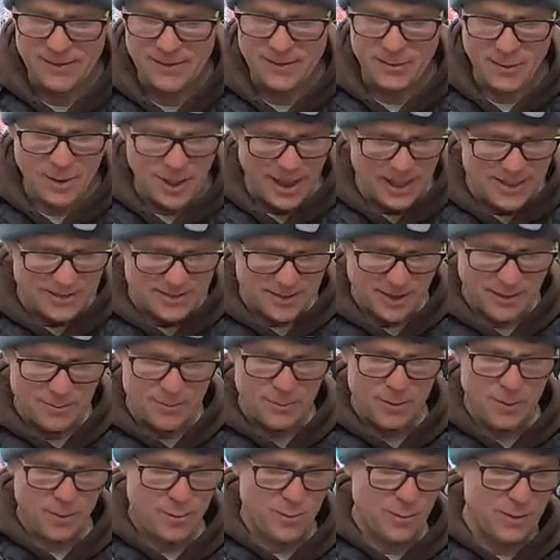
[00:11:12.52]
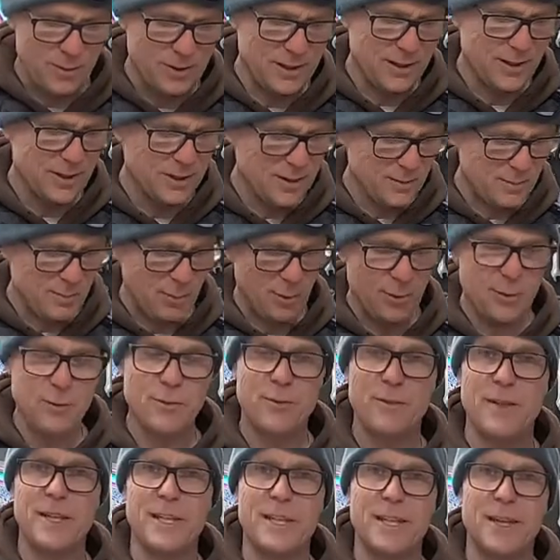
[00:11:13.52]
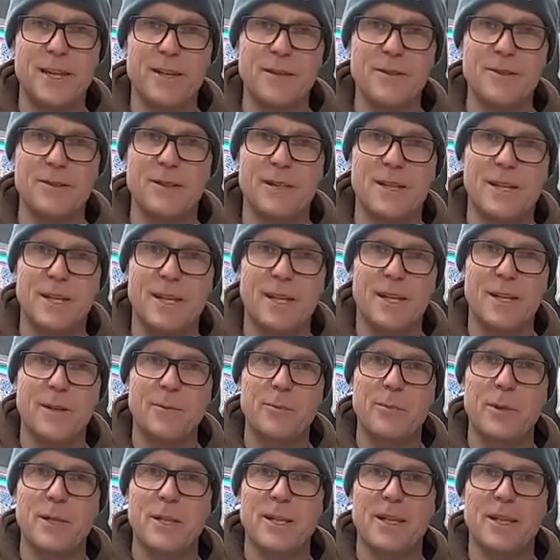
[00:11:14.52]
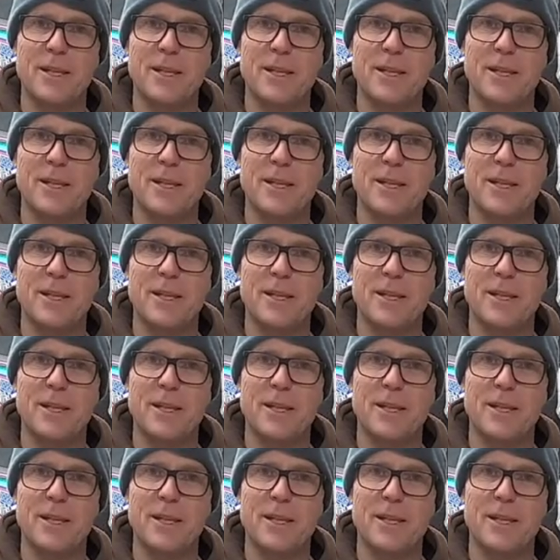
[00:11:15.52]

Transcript: give you a heads up, not wanting to spoil the video, but